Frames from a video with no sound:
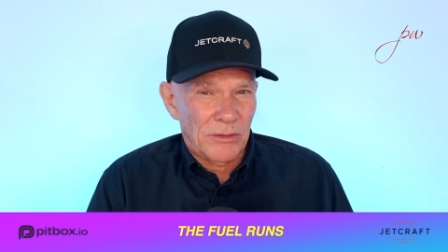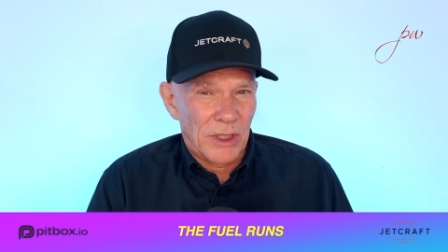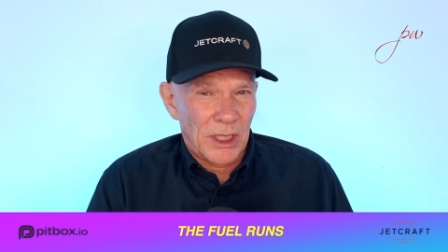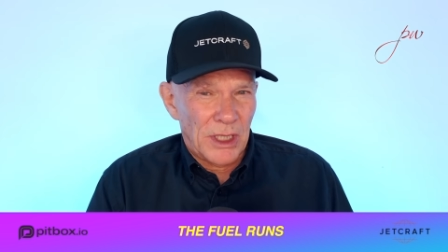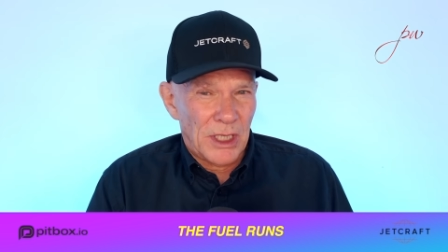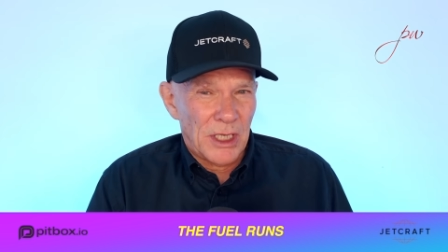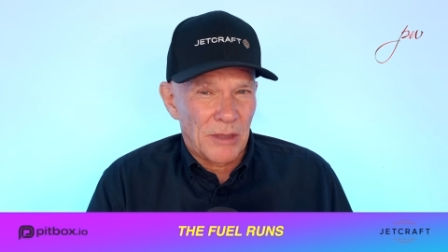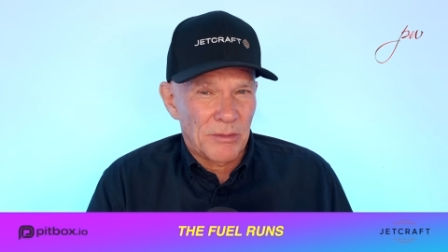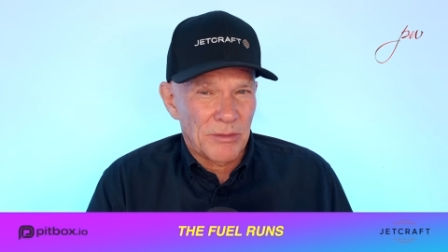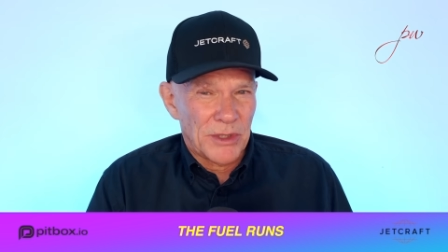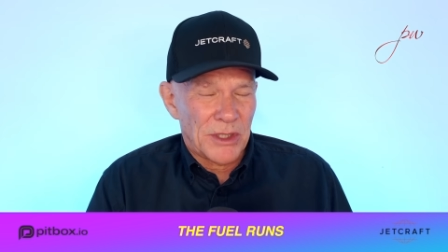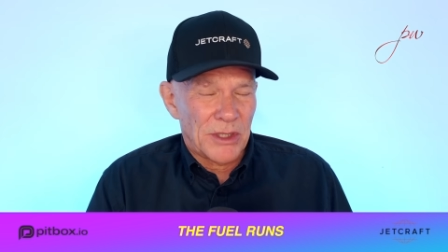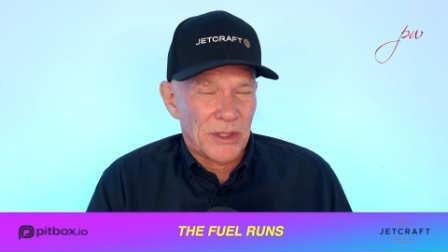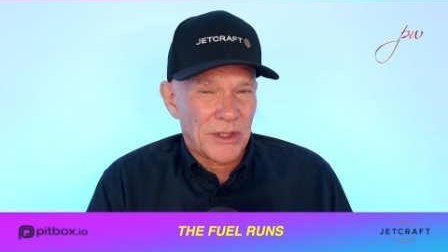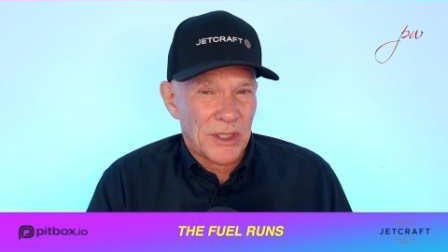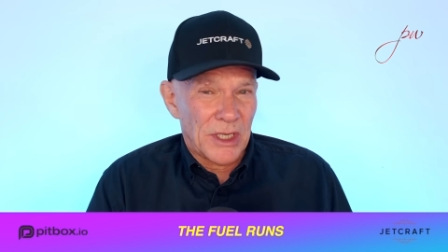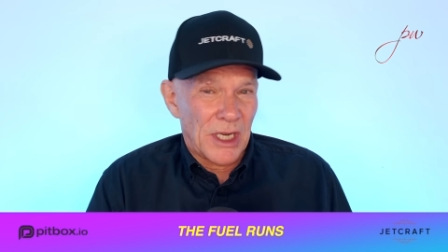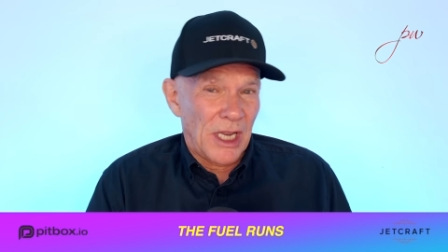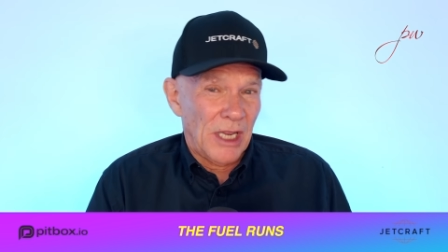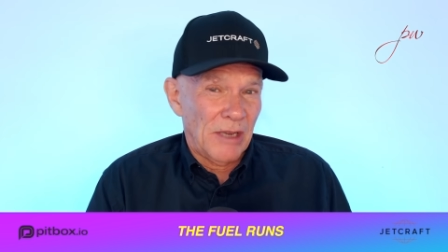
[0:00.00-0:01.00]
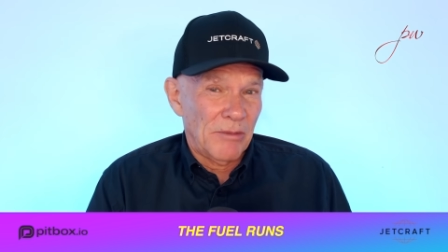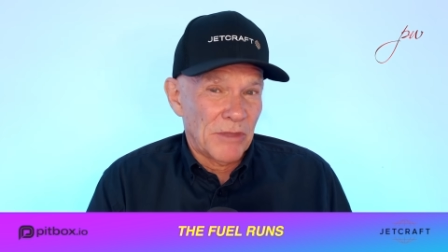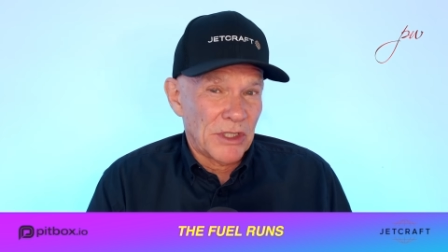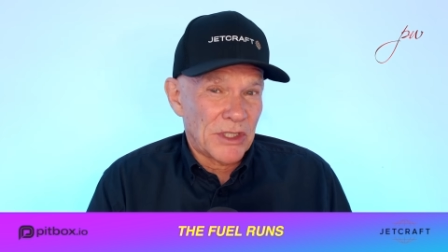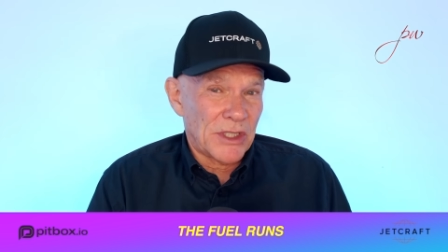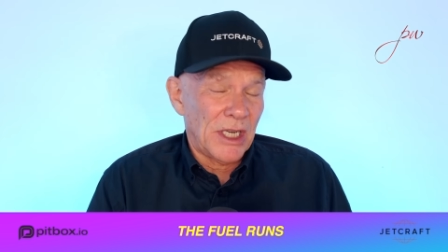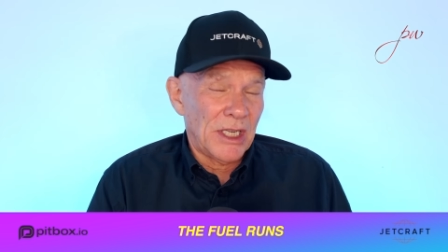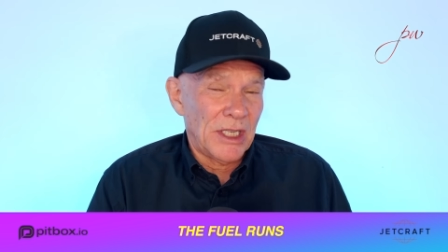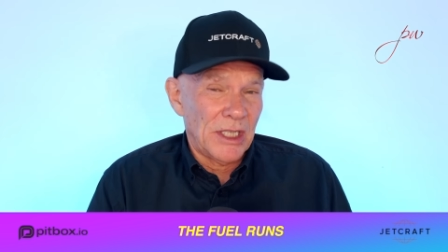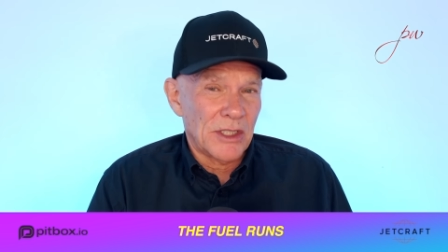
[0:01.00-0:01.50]
when it comes to, say,
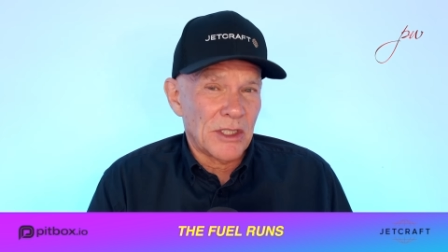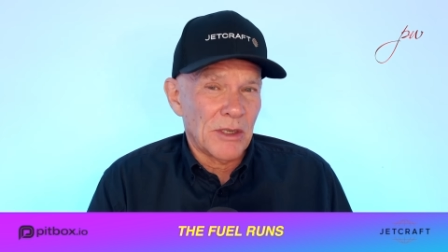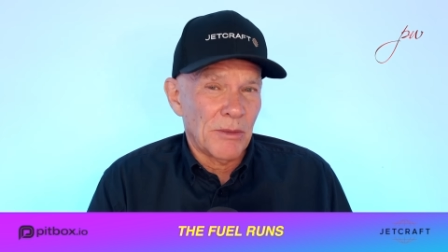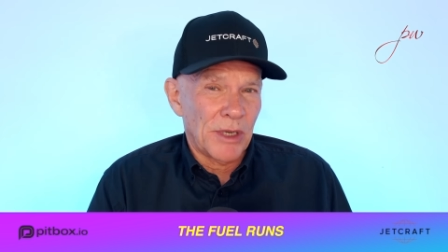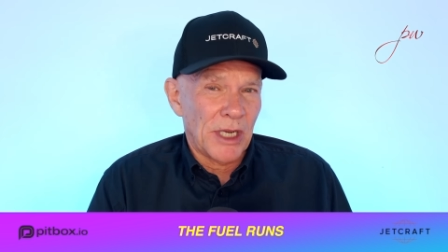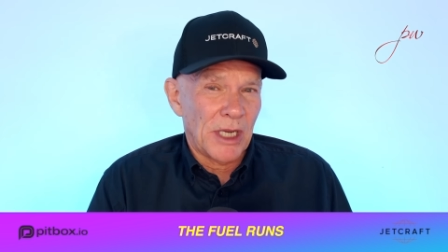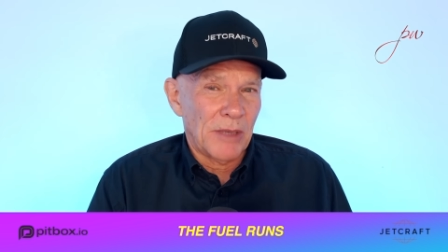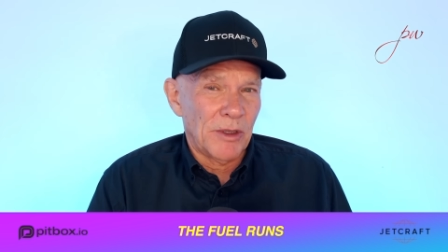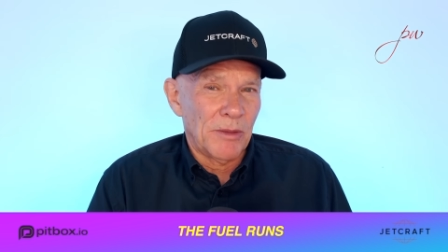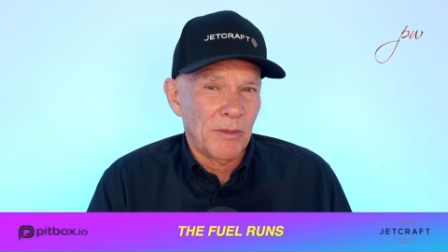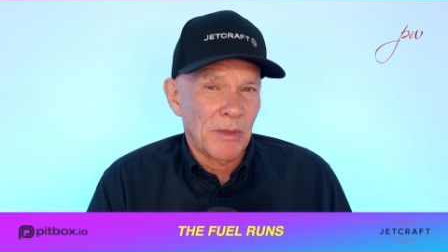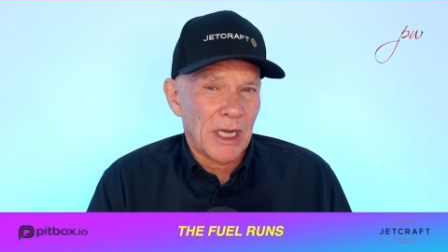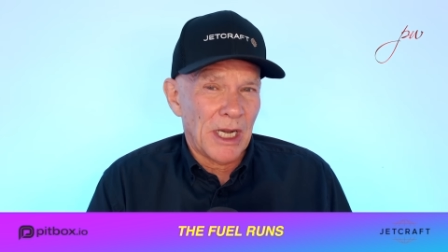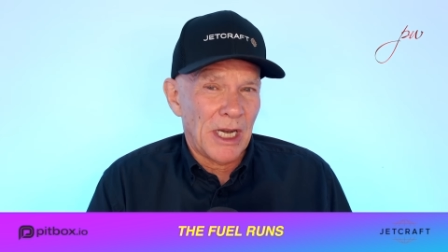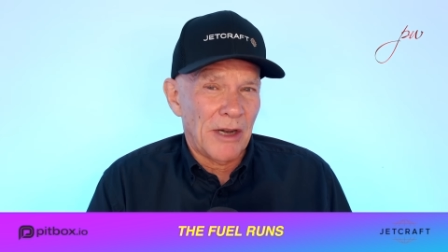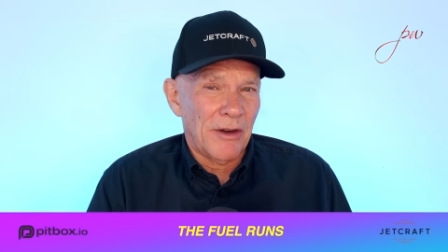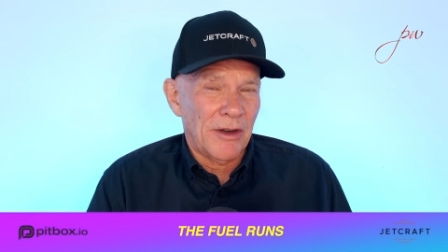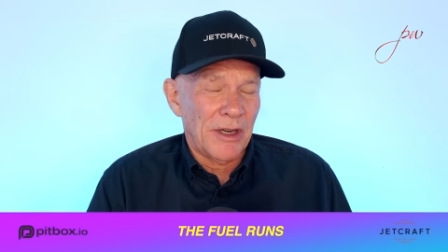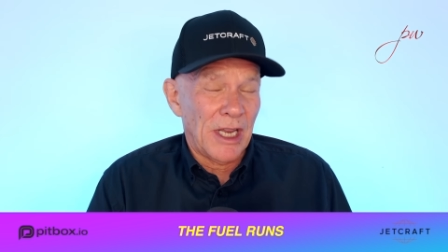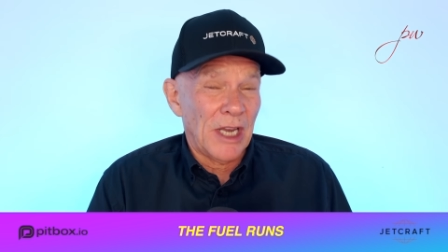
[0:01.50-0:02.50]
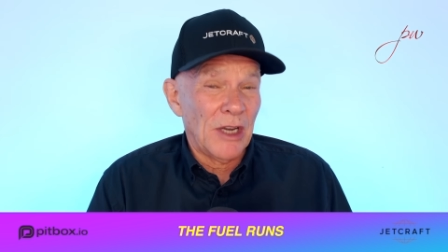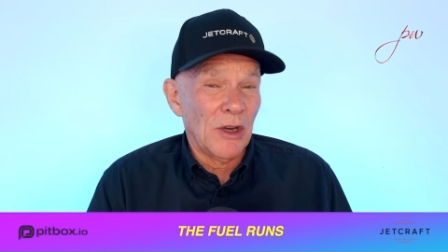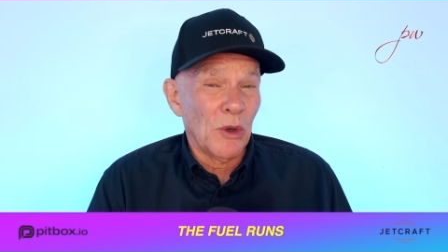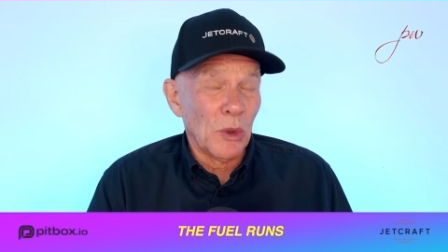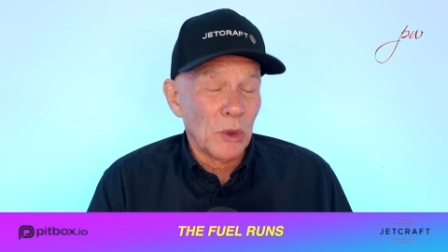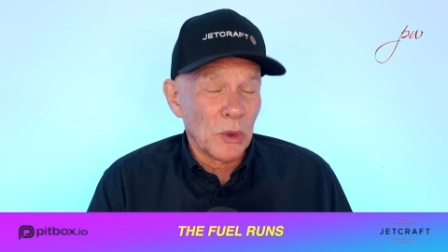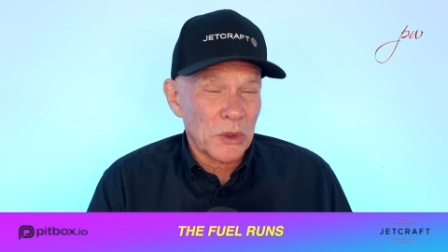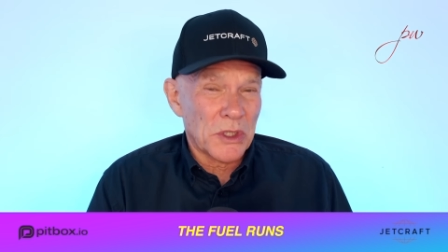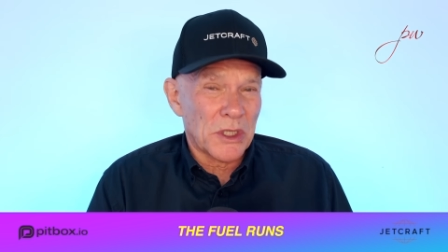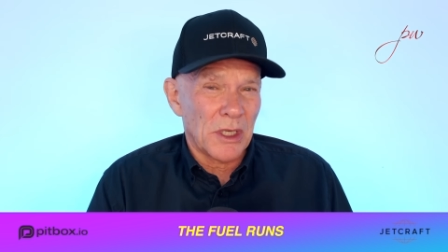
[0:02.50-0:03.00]
Mercedes compared with McLaren, and
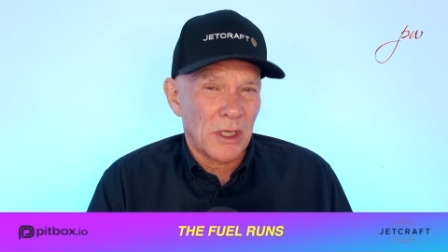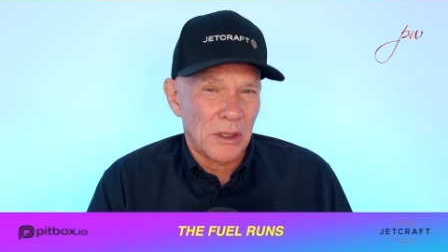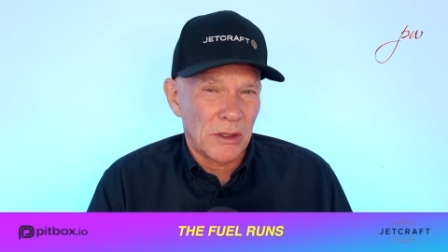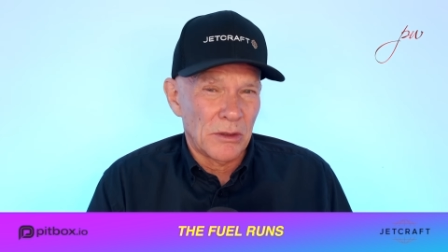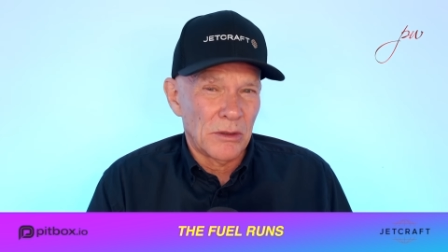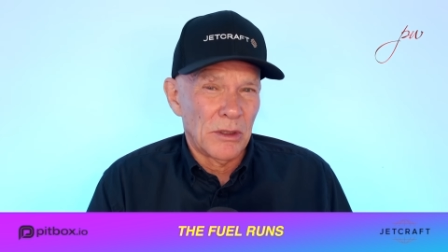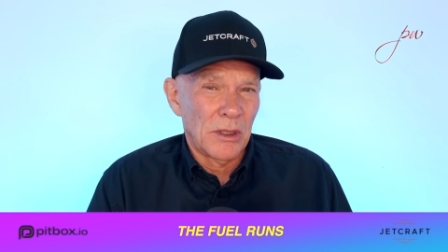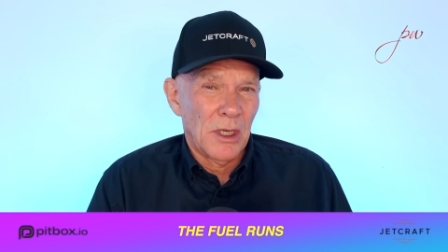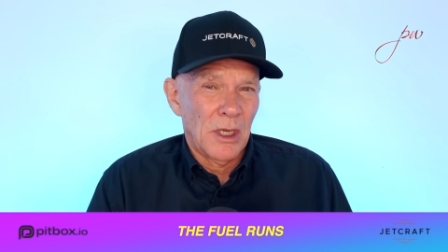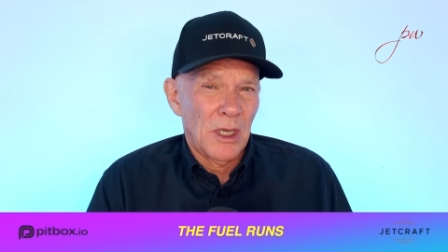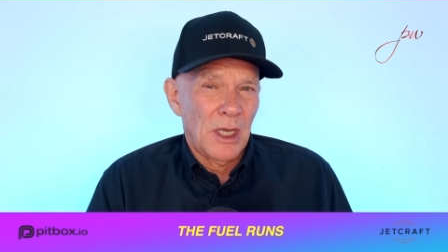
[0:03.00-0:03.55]
also